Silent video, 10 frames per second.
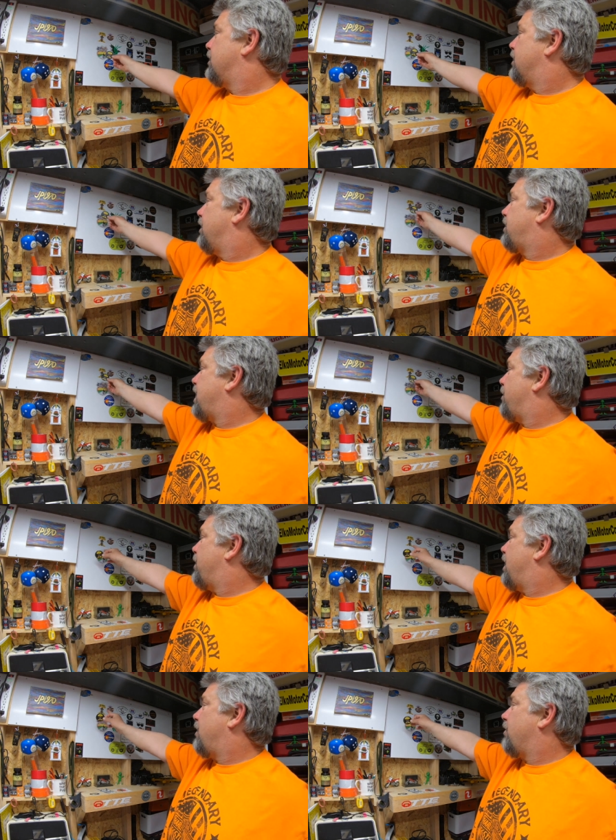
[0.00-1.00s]
Okay,
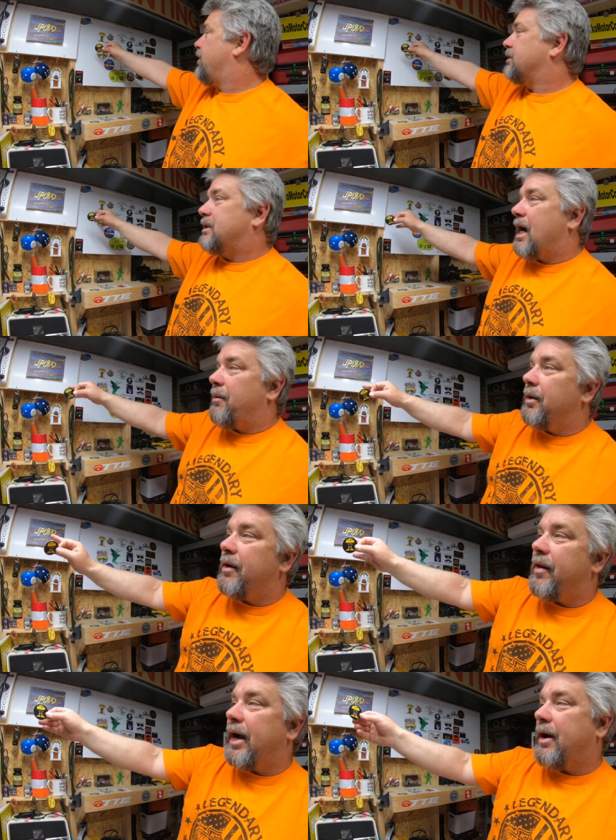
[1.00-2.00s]
well, there's that one,
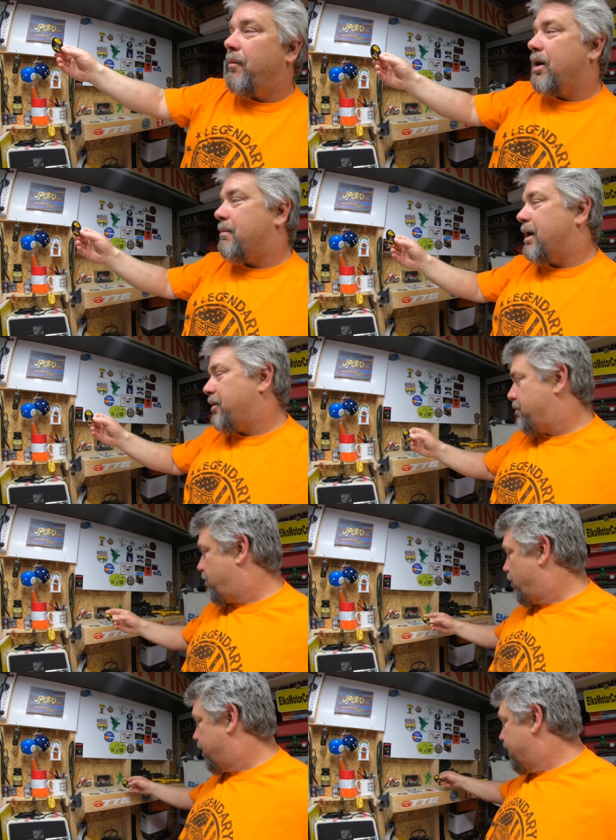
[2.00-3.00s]
and then I got one on my other
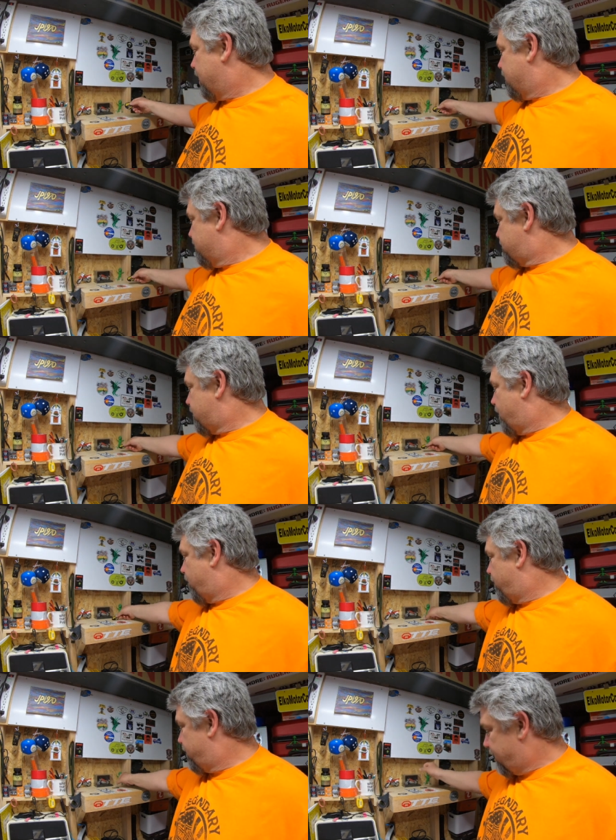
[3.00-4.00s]
board.
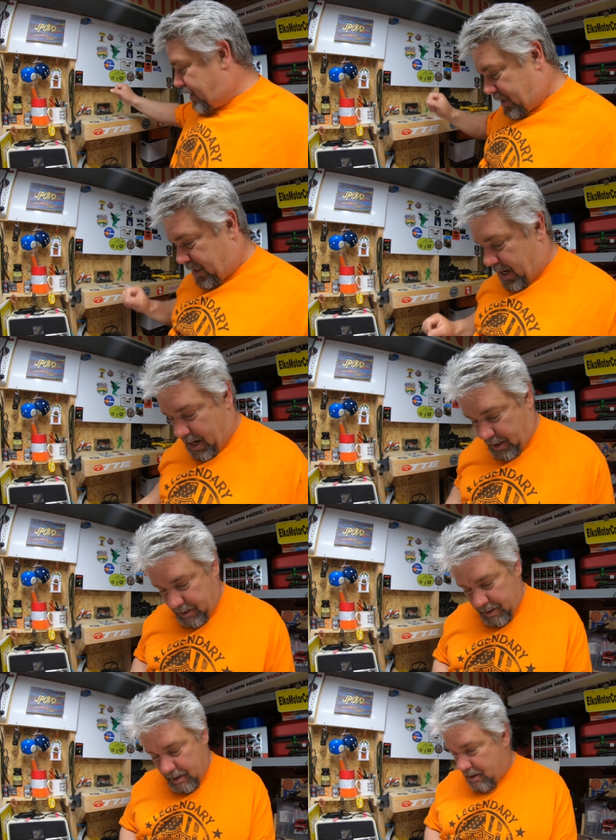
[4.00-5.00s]
So, look at that.
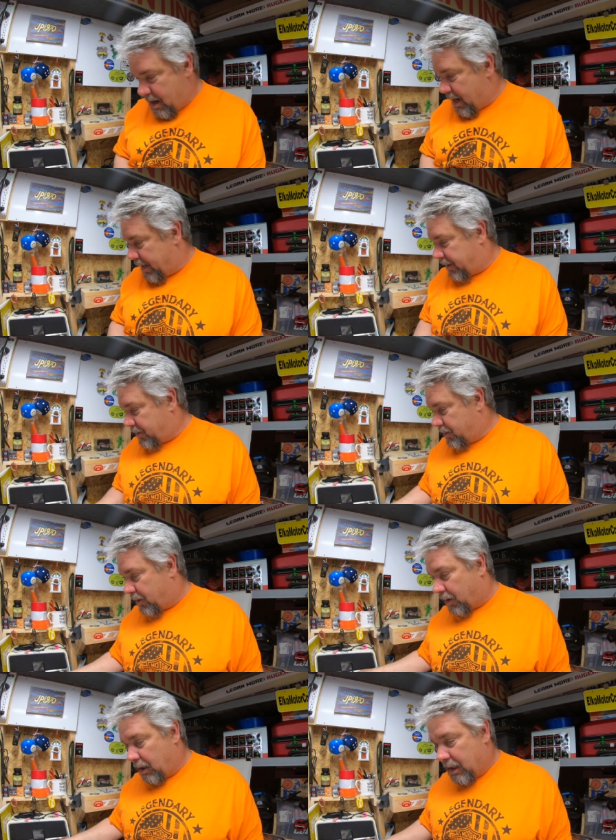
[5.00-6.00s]
All right,
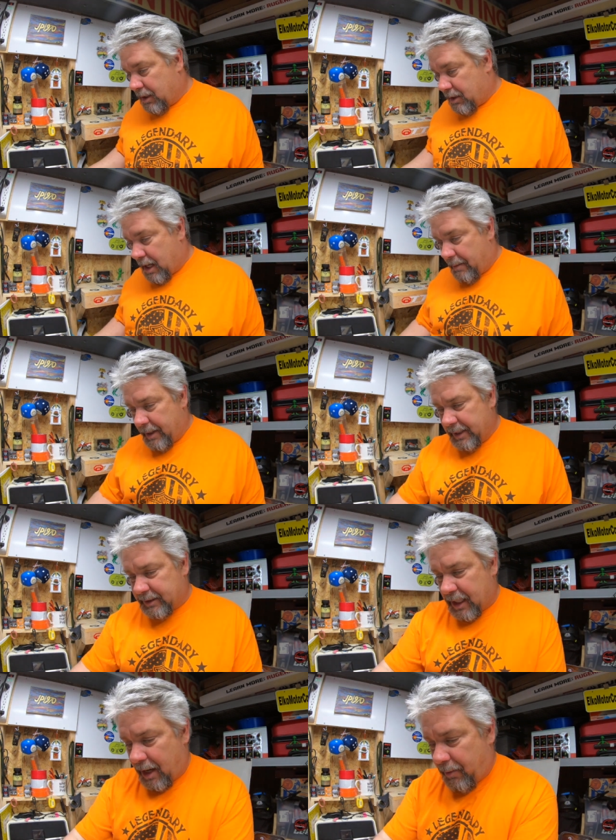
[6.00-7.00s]
cool. How many is that?